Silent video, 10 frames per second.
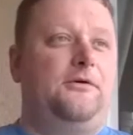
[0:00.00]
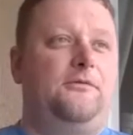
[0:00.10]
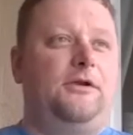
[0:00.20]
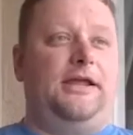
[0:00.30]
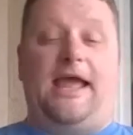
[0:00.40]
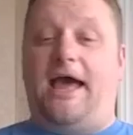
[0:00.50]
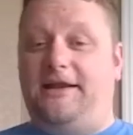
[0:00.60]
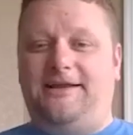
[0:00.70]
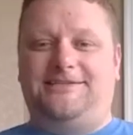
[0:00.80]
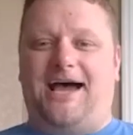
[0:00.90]
really had
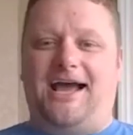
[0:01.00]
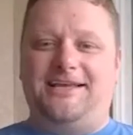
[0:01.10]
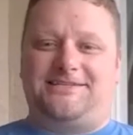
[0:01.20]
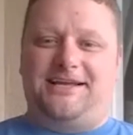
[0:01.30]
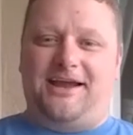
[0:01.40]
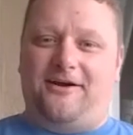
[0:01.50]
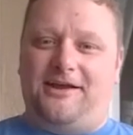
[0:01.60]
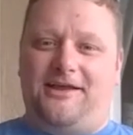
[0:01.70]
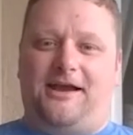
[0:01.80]
any ties to Garrigan.